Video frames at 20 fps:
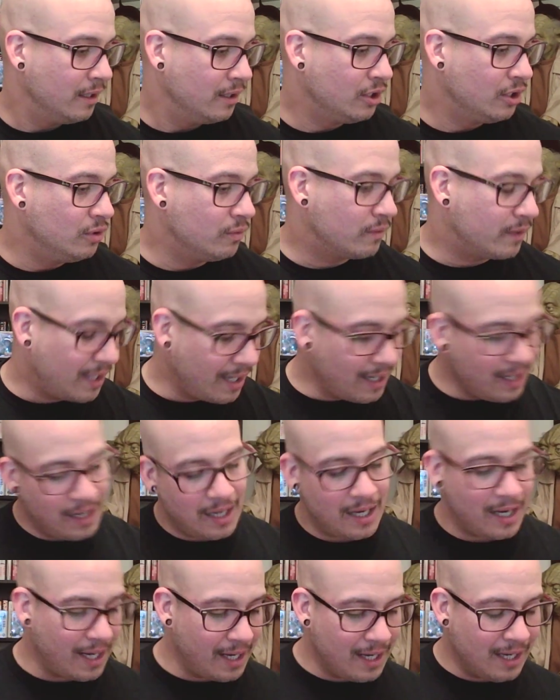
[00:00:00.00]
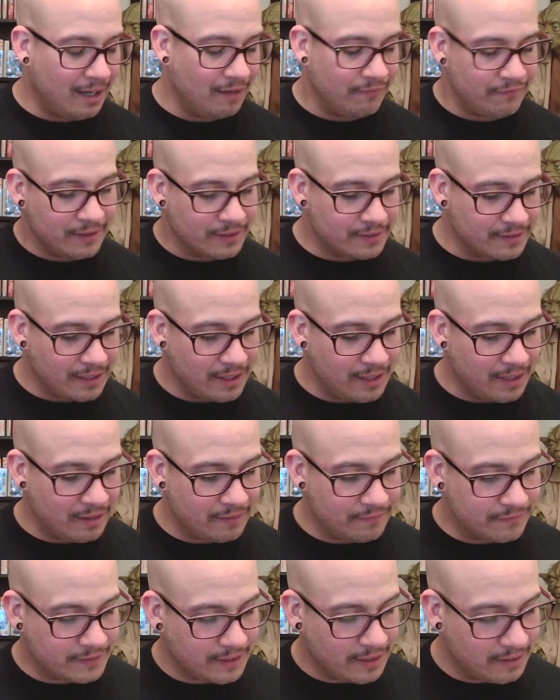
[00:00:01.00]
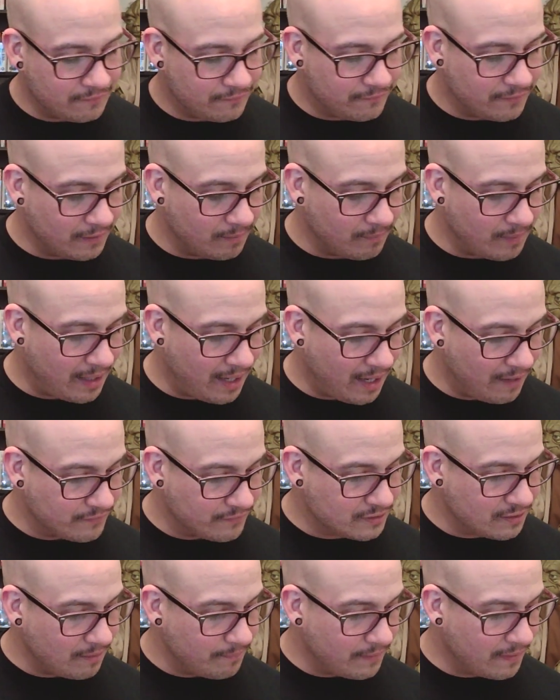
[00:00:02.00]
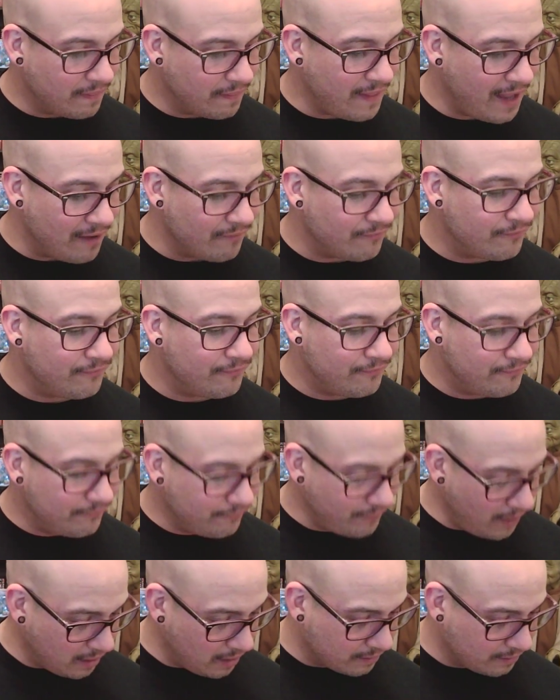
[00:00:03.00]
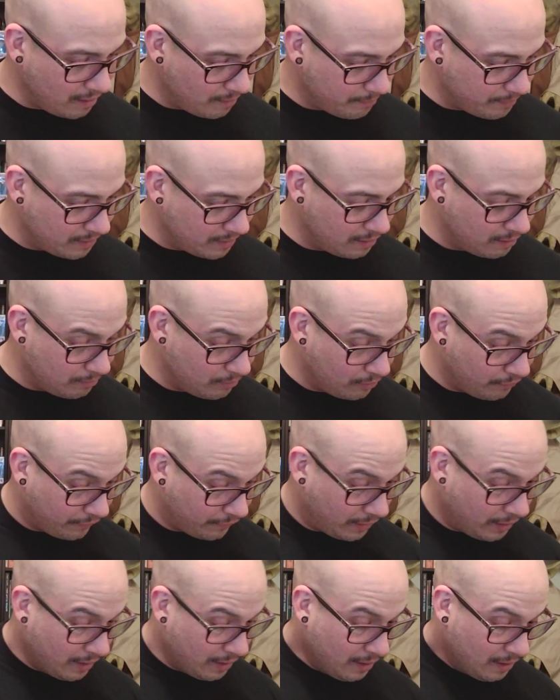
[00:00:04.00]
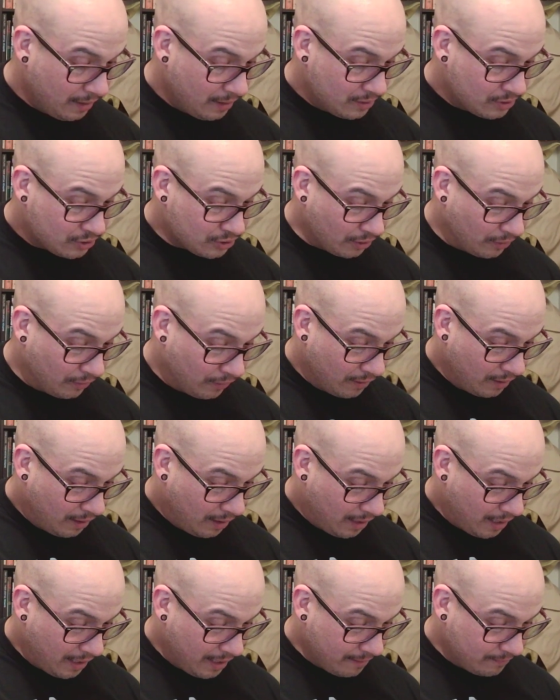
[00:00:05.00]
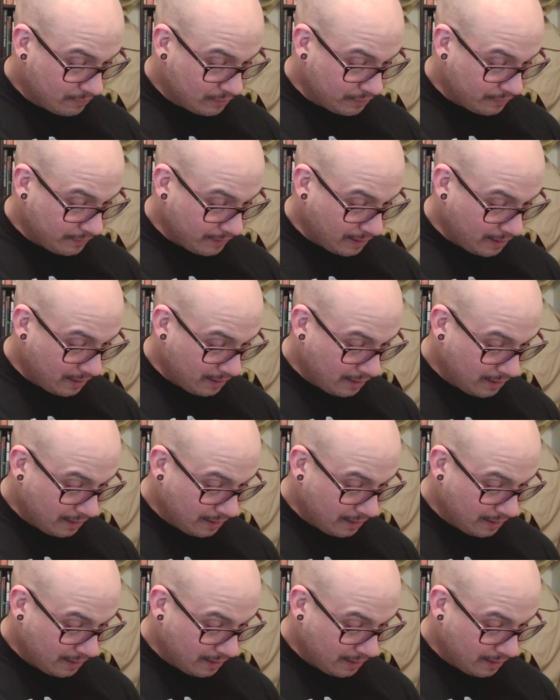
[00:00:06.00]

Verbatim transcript: you cannot have a ten out of ten film and have something that fucked up in your movie. So I am doing a